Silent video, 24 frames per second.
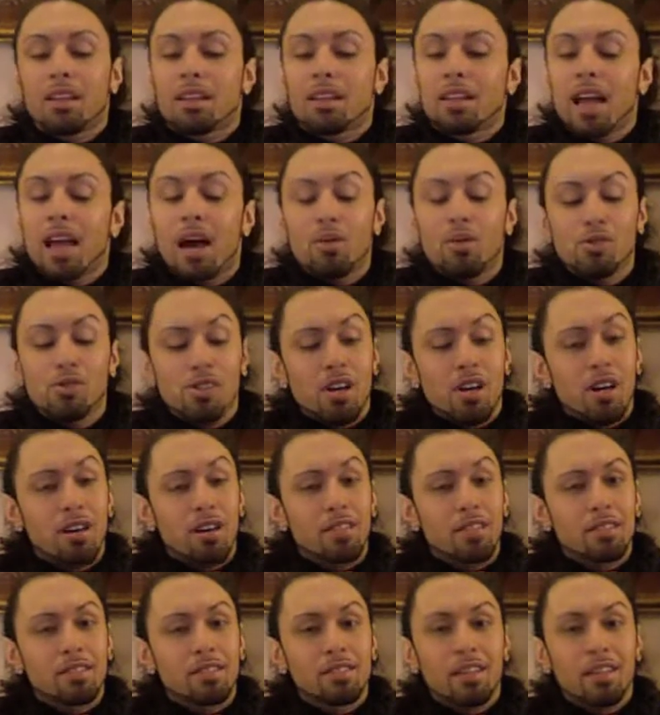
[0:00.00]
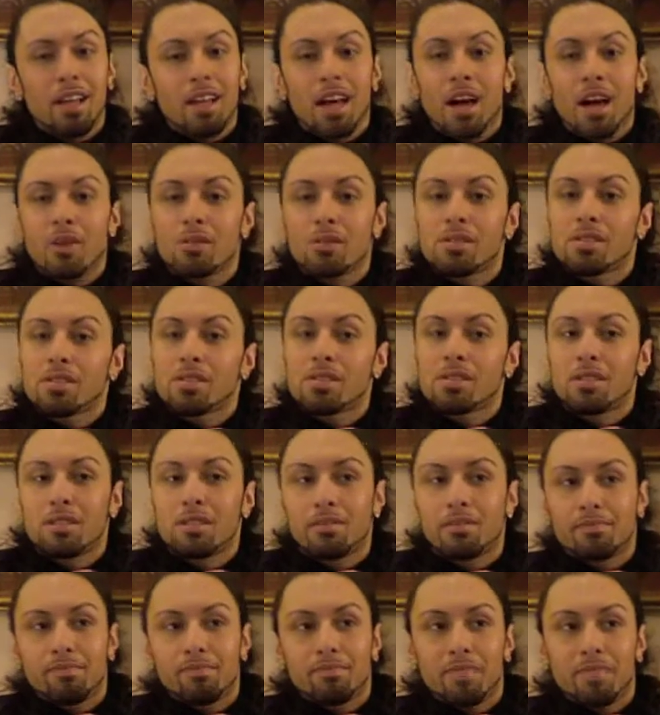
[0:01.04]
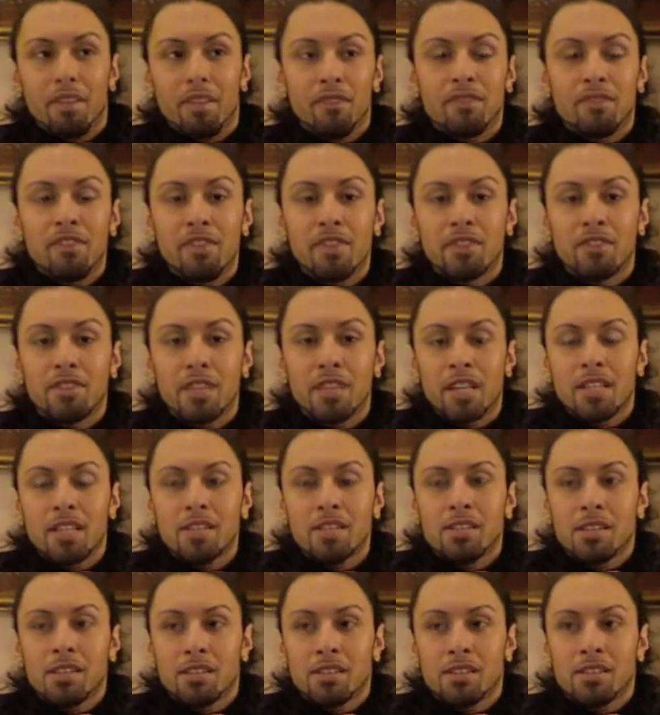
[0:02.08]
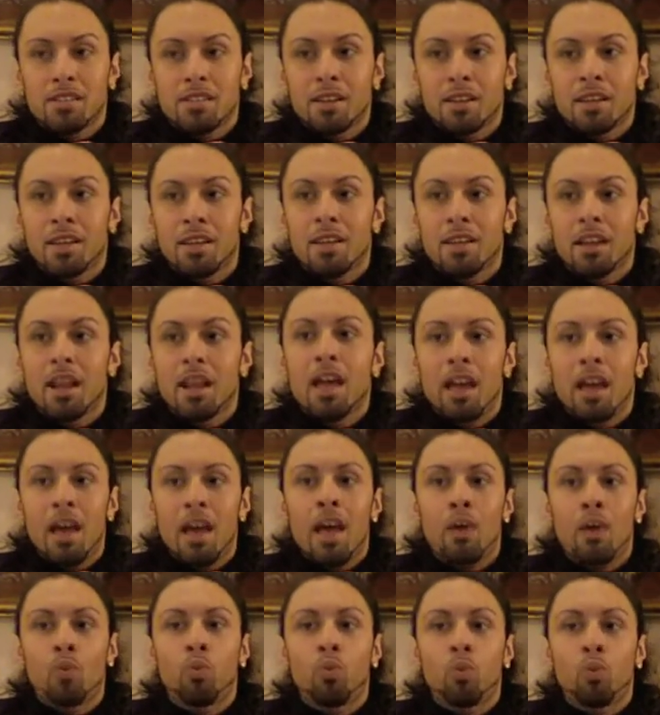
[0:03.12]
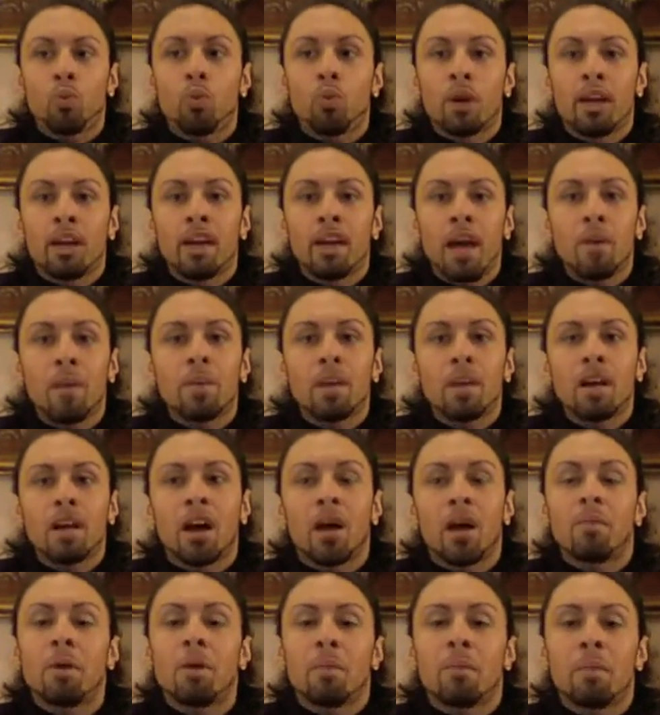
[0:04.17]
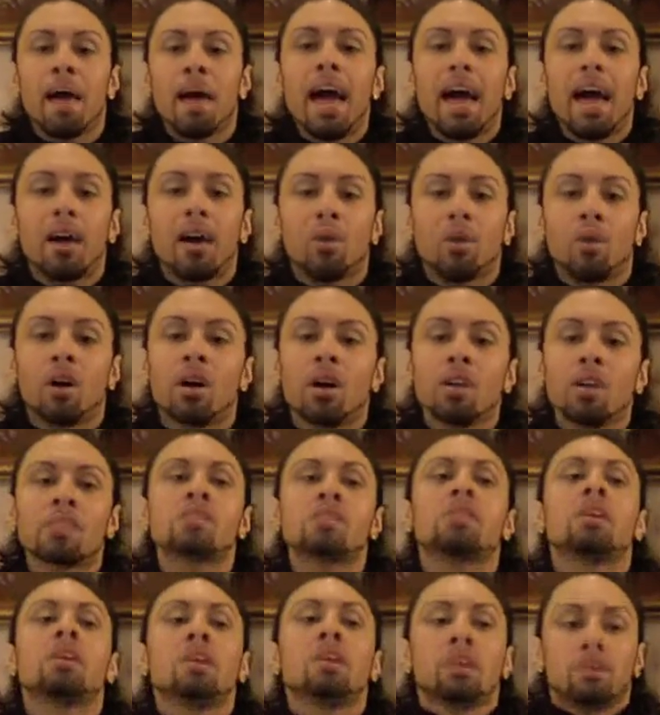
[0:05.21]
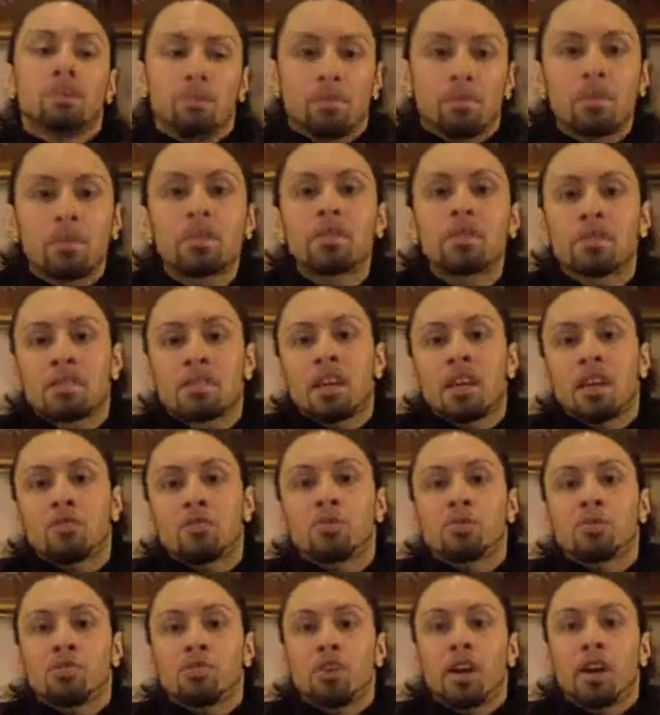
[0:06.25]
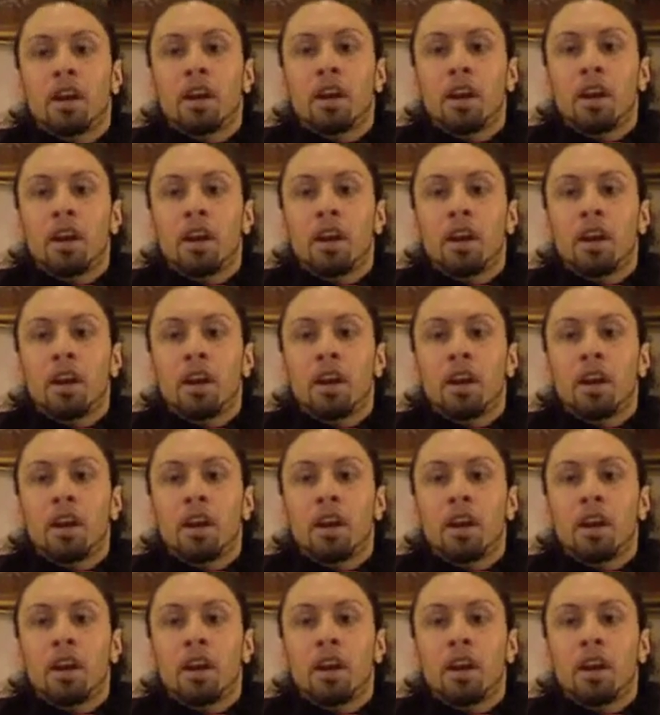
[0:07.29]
I was young. I was 15, 16, and what kept me coming back was the sex was great.